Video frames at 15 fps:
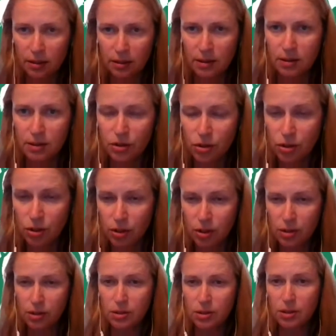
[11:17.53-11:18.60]
Is it
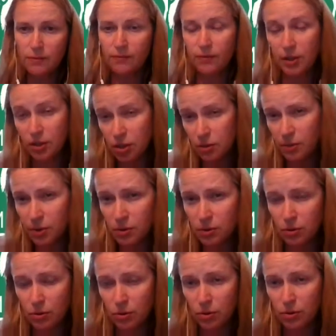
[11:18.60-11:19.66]
just vegetables?
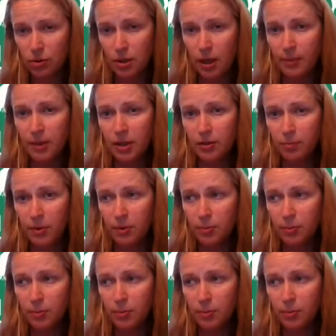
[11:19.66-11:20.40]
Or, I mean, if